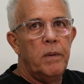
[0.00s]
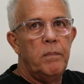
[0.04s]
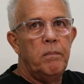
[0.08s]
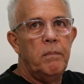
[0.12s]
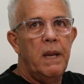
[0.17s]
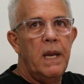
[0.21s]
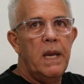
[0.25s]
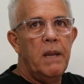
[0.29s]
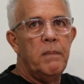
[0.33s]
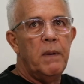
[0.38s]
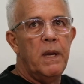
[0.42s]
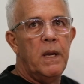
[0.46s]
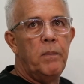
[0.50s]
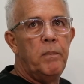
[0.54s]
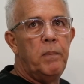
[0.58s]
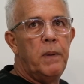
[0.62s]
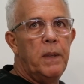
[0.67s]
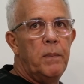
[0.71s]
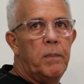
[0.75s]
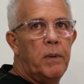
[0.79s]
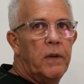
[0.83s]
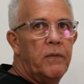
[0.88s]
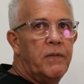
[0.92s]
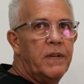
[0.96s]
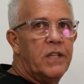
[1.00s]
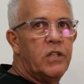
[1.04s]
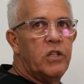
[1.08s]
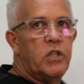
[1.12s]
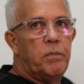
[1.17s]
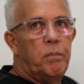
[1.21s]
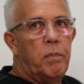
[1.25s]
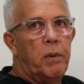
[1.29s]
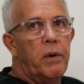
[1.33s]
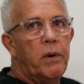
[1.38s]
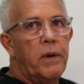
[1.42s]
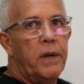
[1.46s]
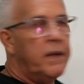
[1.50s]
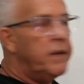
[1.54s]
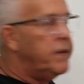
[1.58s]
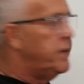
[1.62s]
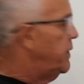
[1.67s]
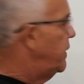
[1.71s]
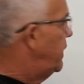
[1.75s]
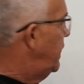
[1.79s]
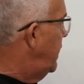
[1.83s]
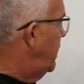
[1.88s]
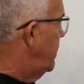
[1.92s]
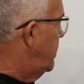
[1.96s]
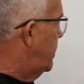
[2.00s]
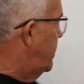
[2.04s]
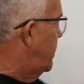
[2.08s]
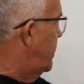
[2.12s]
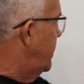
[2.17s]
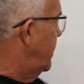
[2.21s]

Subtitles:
many, many people have experienced this